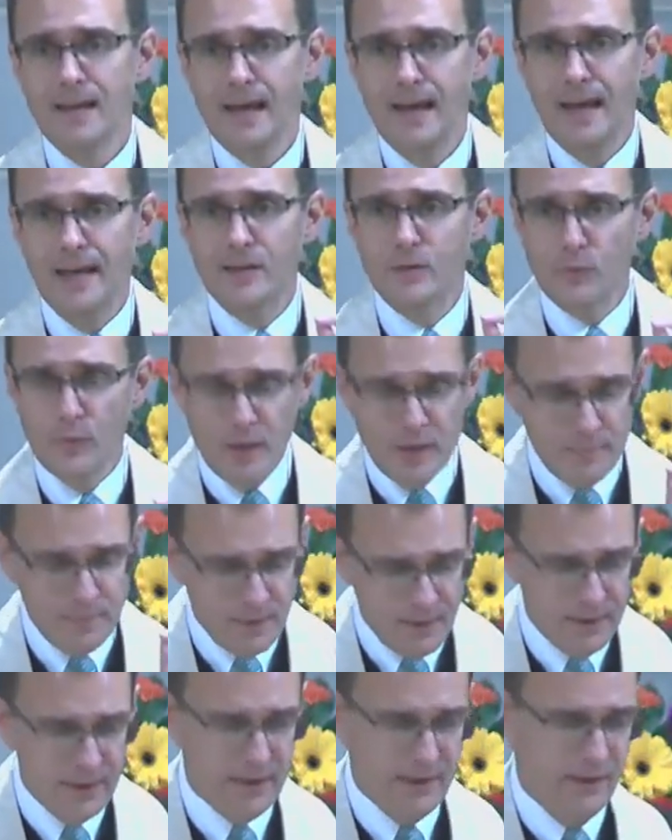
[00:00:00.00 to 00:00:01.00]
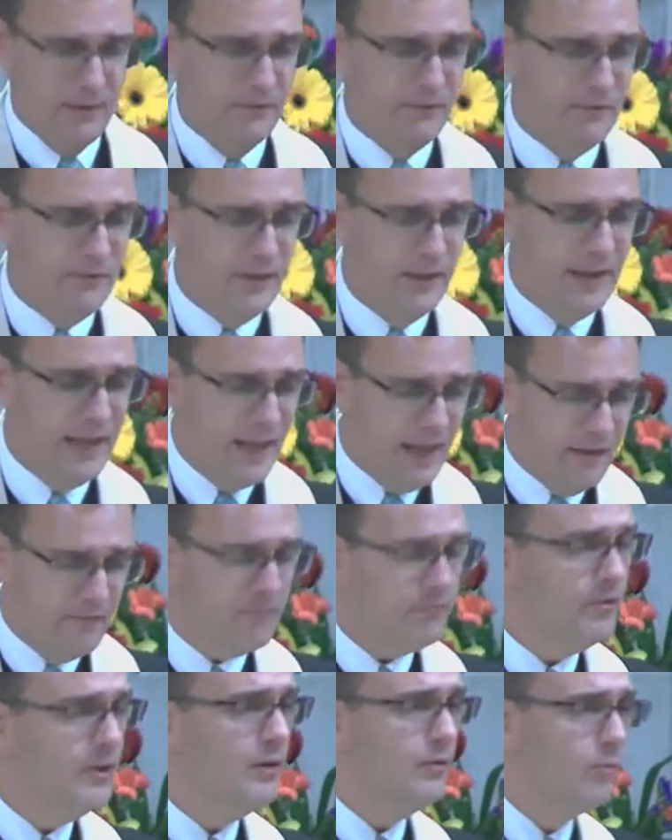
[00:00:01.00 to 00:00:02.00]
And we believe that
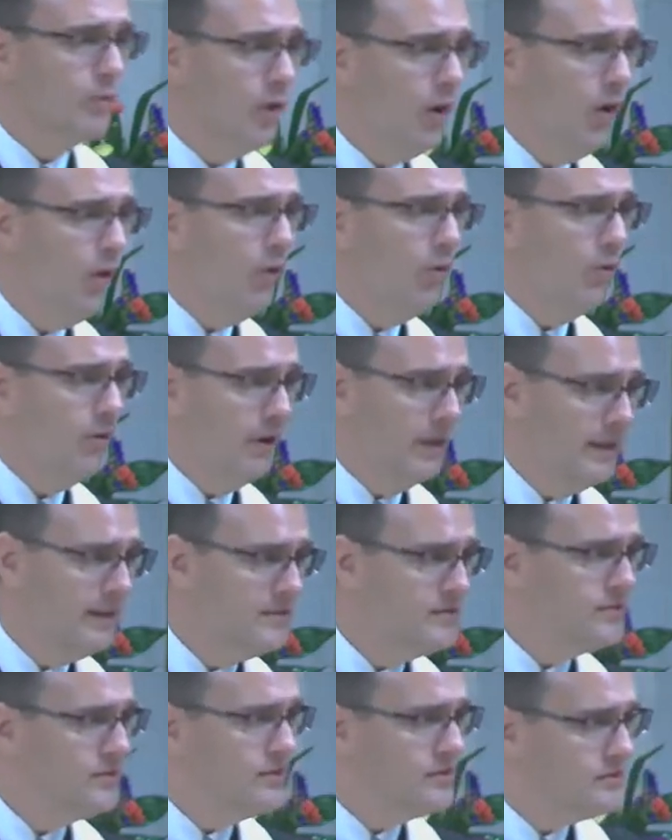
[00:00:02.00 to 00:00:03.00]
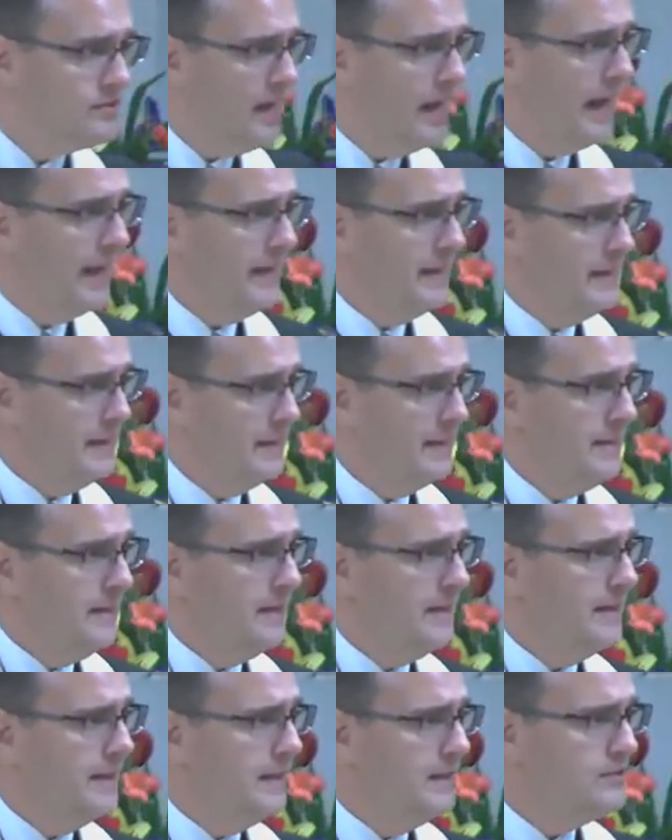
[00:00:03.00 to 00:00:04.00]
every role in society
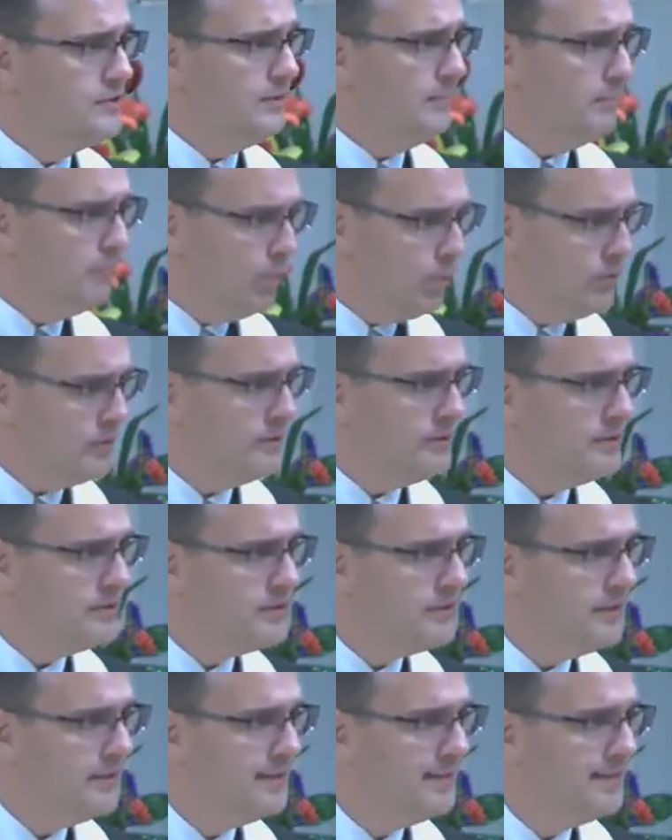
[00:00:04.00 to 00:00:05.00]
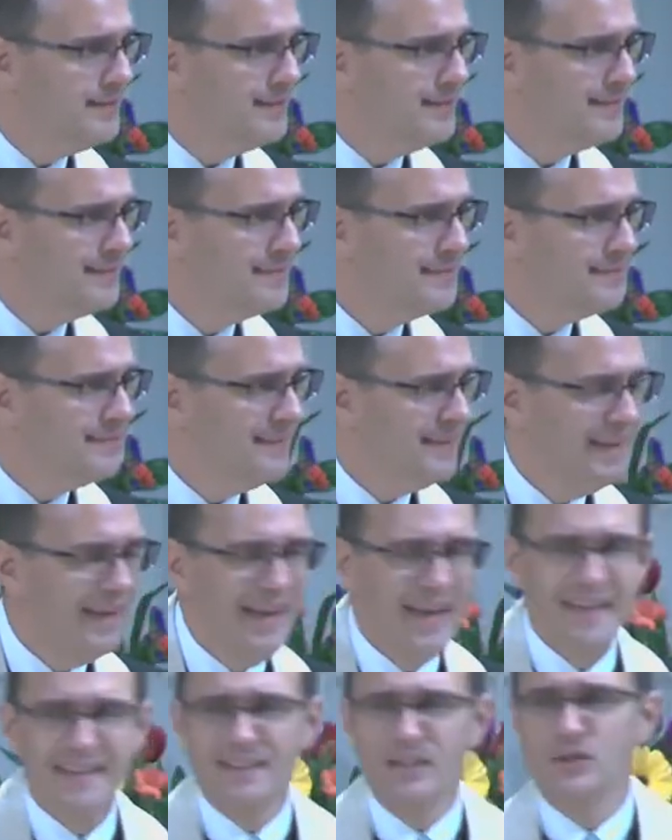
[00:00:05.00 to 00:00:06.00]
is important.
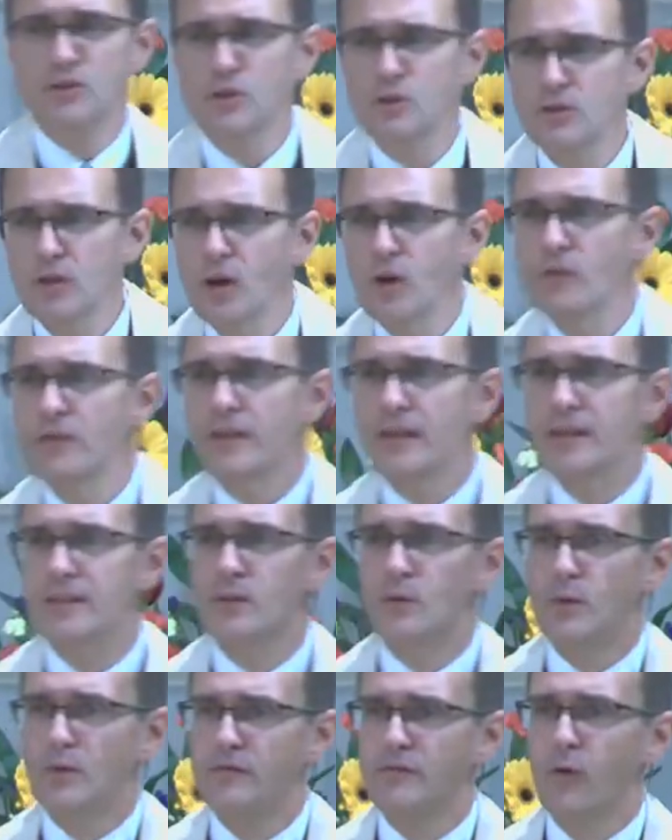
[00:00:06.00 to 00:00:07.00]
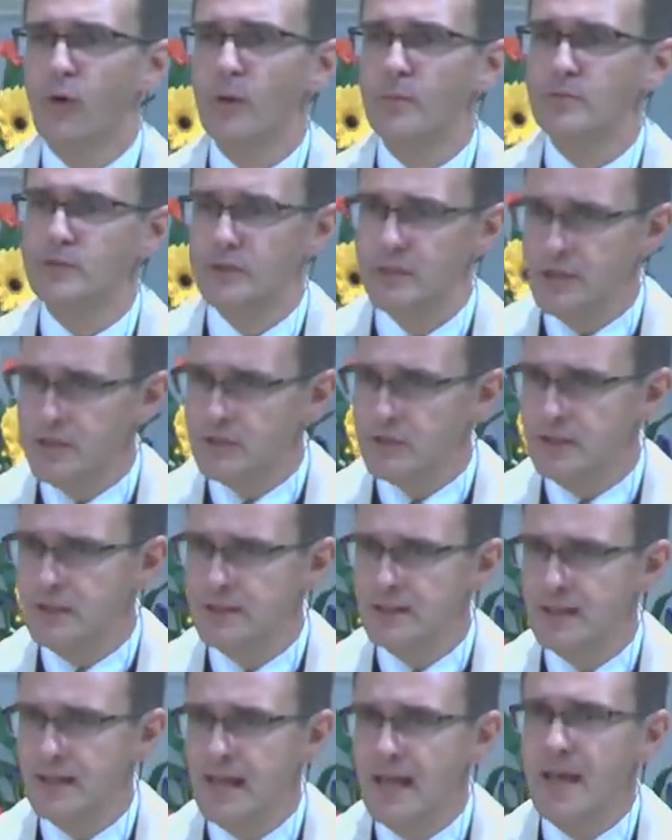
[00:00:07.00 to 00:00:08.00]
Did you know that in the Reformed tradition,
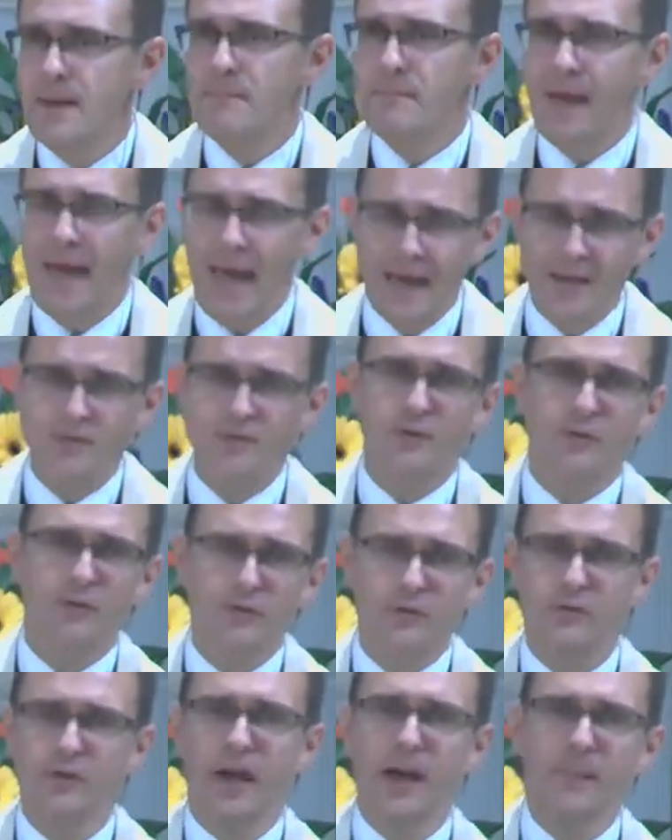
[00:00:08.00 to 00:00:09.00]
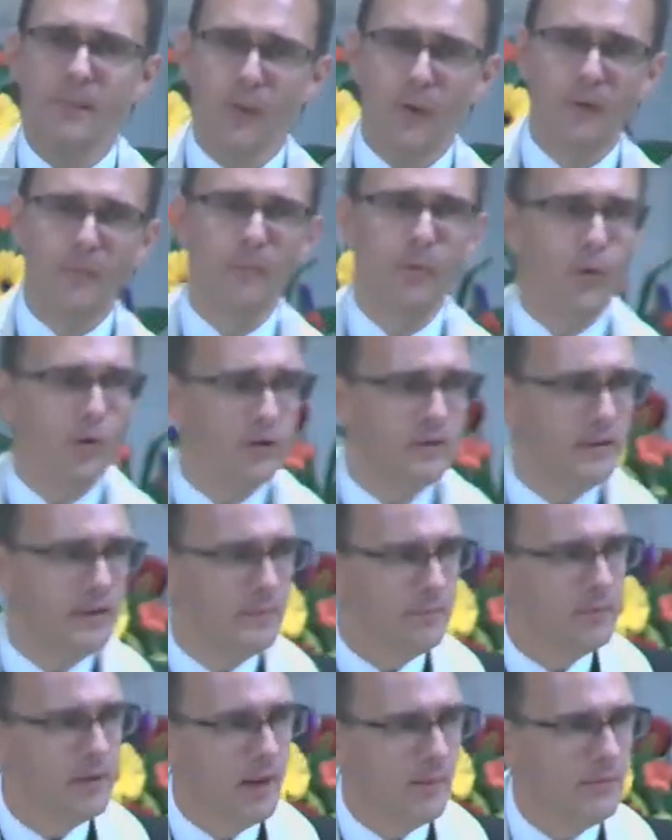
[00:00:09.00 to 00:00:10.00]
pastors are not more important than
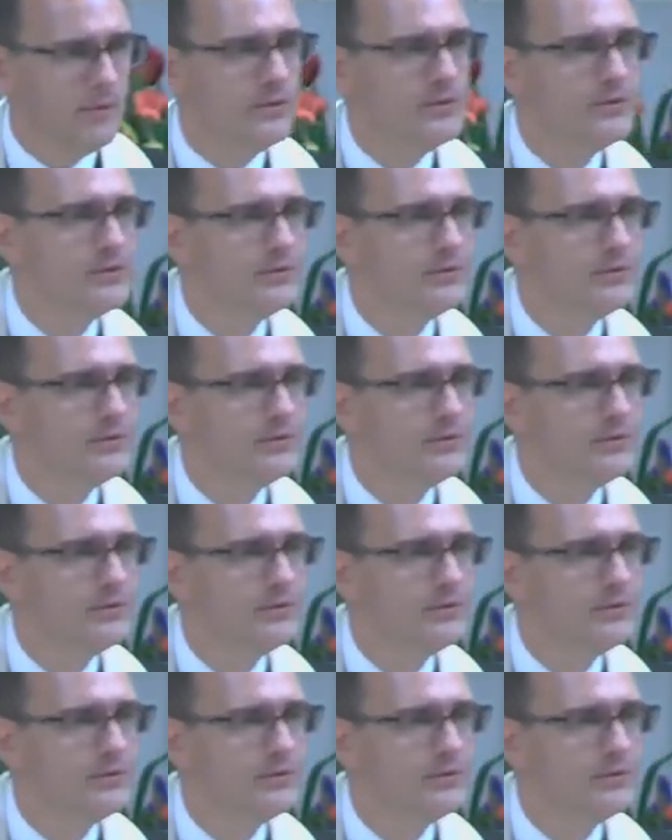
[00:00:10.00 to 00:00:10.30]
plumbers?